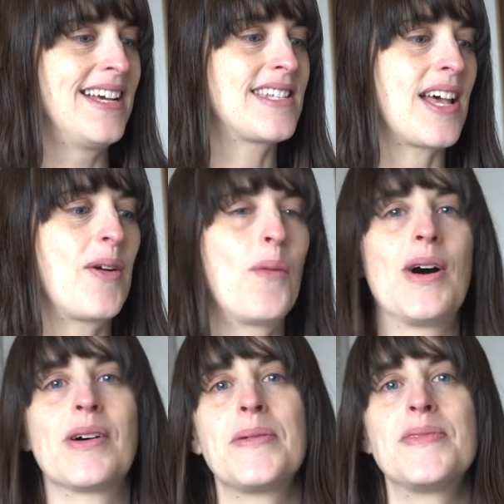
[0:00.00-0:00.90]
So
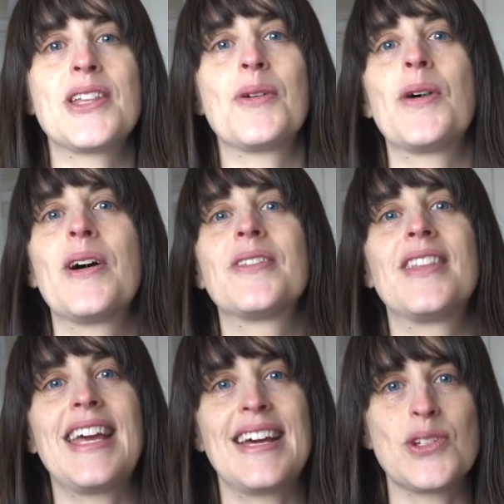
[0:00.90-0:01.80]
welcome to the world,
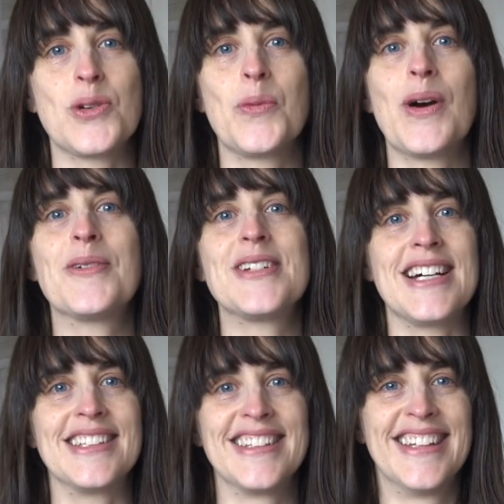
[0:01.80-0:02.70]
Theodore. Well done.